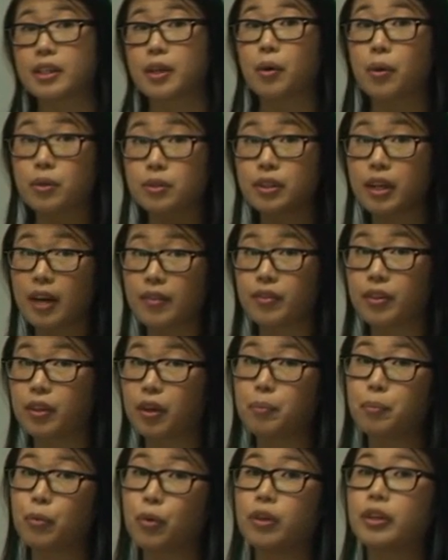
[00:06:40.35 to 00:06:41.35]
They also have a
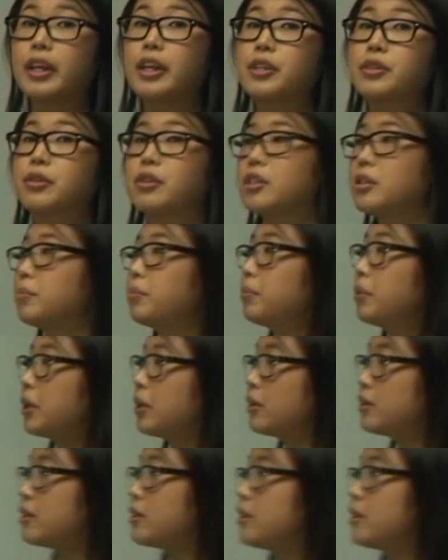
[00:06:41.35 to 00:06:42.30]
lot more electrons because